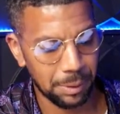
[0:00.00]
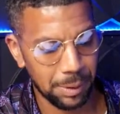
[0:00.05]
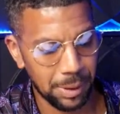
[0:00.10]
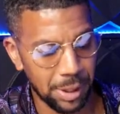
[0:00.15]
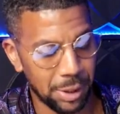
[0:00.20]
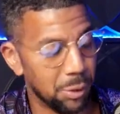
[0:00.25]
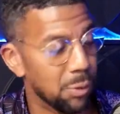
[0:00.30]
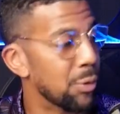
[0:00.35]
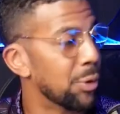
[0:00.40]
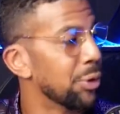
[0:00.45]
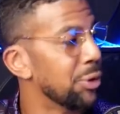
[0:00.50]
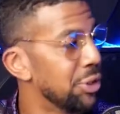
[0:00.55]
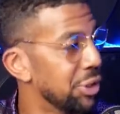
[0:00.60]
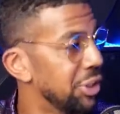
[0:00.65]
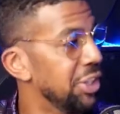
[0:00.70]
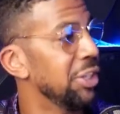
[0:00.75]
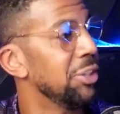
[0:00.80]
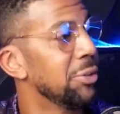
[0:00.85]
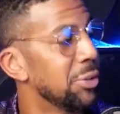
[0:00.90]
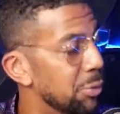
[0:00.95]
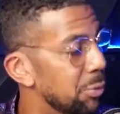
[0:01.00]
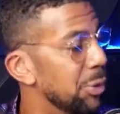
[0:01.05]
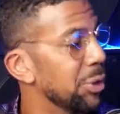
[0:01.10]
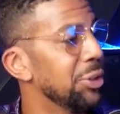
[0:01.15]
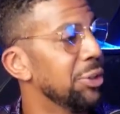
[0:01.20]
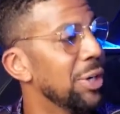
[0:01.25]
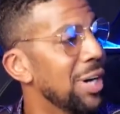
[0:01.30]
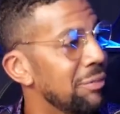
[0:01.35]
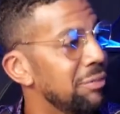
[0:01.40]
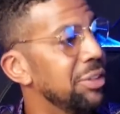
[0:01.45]
in order to get to where
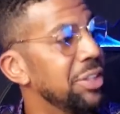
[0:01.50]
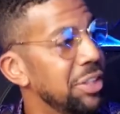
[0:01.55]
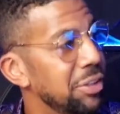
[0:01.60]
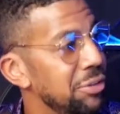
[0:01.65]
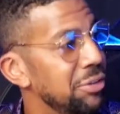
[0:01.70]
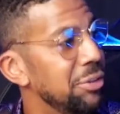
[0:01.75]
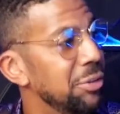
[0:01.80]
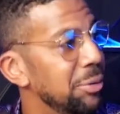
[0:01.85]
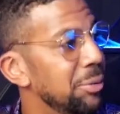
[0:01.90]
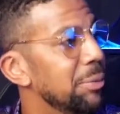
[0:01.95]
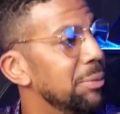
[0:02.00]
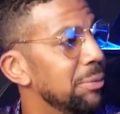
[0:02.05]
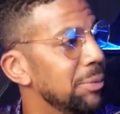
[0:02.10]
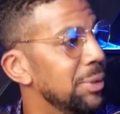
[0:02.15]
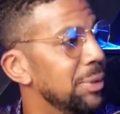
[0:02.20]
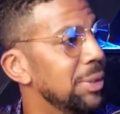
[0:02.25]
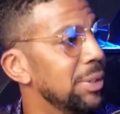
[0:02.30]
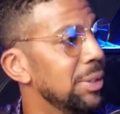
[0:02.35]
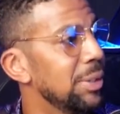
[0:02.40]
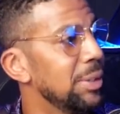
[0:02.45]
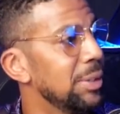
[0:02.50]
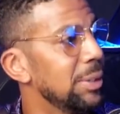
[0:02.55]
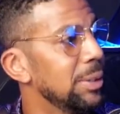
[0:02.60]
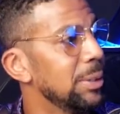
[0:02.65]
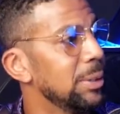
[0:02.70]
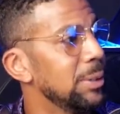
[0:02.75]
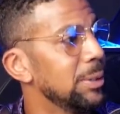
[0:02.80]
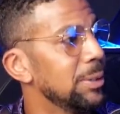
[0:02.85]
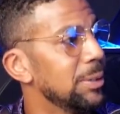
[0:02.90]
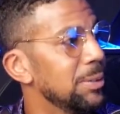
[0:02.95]
you have to get to, mm -hmm.
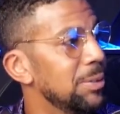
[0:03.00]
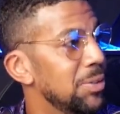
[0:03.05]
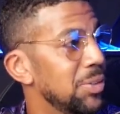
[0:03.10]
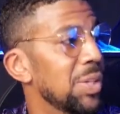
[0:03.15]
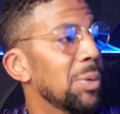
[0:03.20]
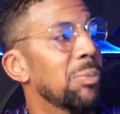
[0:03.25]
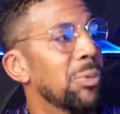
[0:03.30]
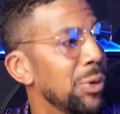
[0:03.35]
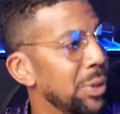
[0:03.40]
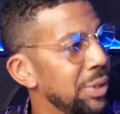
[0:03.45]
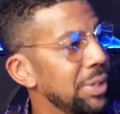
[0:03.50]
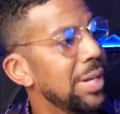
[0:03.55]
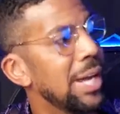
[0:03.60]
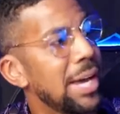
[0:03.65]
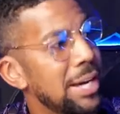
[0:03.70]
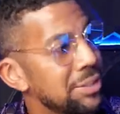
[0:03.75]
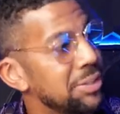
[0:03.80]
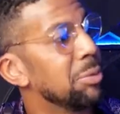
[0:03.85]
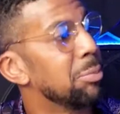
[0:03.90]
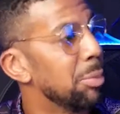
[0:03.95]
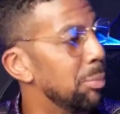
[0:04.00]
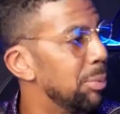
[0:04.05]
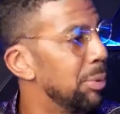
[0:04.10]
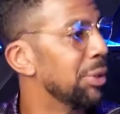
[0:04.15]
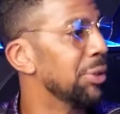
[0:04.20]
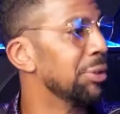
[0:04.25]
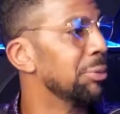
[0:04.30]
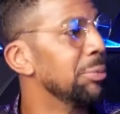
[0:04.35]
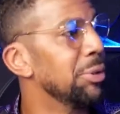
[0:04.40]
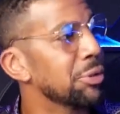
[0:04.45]
someone has to
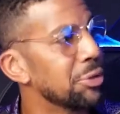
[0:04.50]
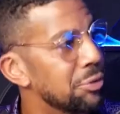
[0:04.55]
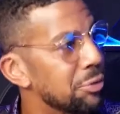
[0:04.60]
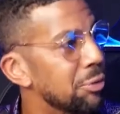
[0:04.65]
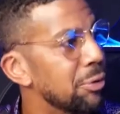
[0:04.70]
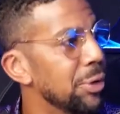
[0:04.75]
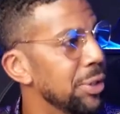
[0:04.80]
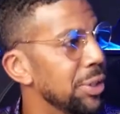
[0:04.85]
prepare your meals for